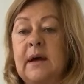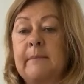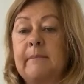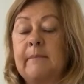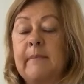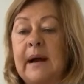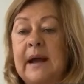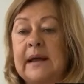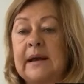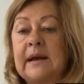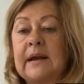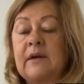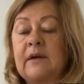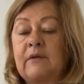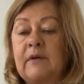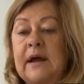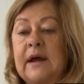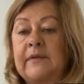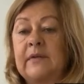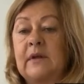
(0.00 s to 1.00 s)
mainly
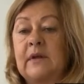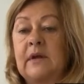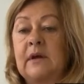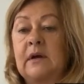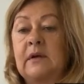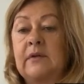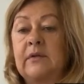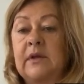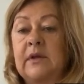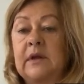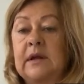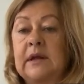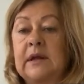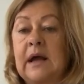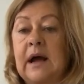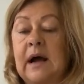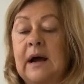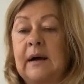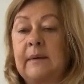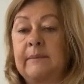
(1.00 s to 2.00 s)
around
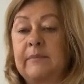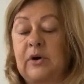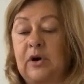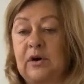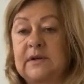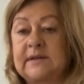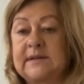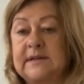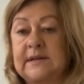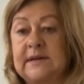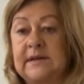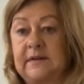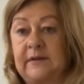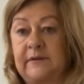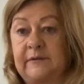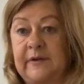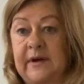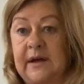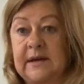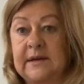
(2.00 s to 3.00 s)
the coccyx and the
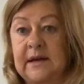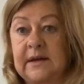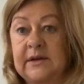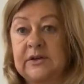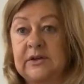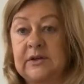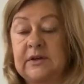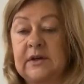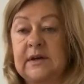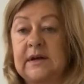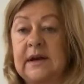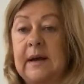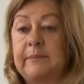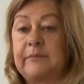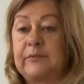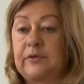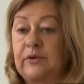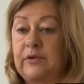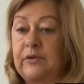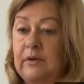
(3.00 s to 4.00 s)
foundation, and
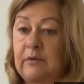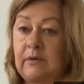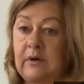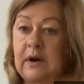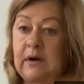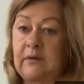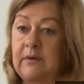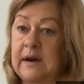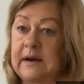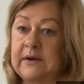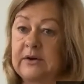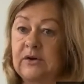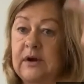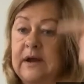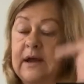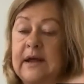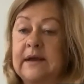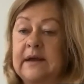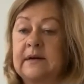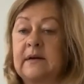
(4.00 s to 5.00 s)
up through around your
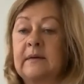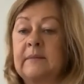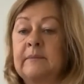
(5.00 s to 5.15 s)
head.